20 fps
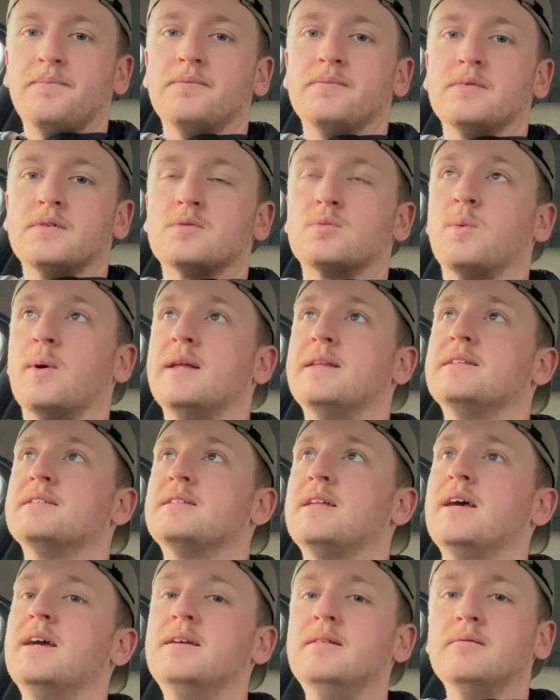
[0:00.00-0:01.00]
It's
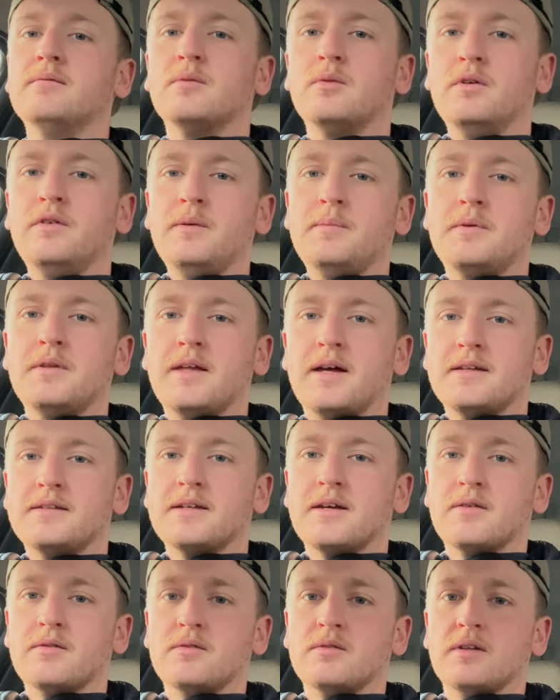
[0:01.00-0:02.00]
Wednesday. What have I put that
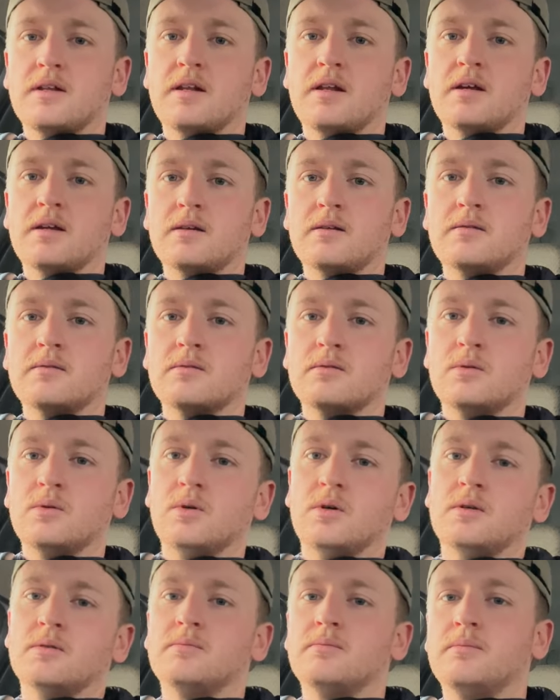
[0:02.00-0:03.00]
down? Like,
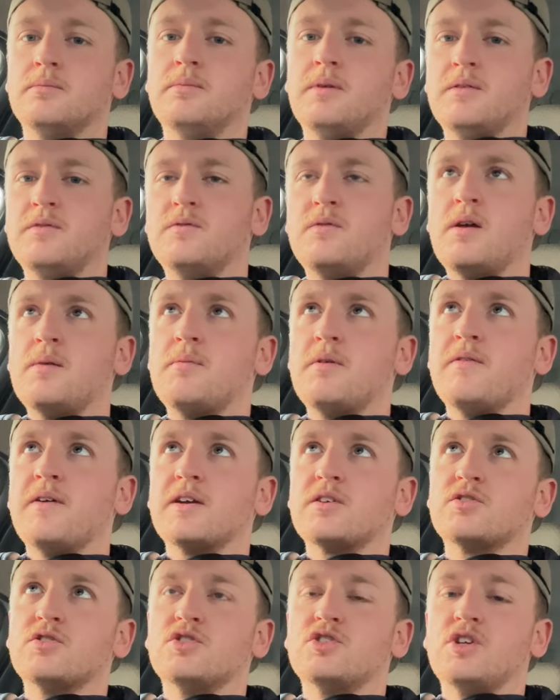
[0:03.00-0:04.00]
a bit of
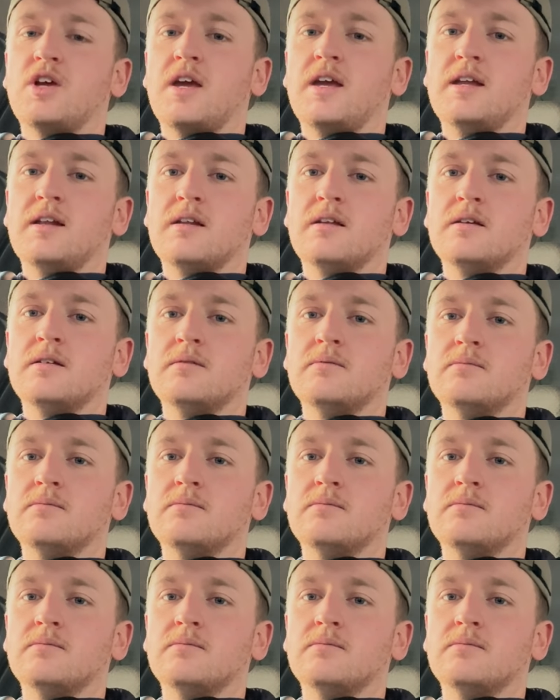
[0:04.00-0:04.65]
extra shade. Look.